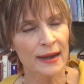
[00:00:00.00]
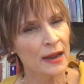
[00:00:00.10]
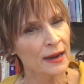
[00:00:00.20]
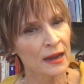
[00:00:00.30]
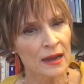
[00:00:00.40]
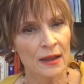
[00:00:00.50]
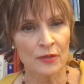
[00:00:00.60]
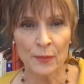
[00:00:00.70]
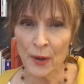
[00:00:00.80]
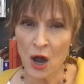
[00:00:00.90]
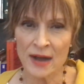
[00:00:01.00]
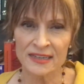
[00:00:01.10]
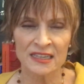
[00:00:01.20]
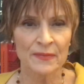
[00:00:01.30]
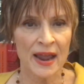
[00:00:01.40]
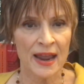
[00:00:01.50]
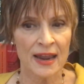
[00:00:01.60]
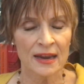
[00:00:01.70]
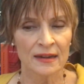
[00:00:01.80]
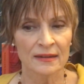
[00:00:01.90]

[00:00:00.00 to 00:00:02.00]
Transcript: Like the boss may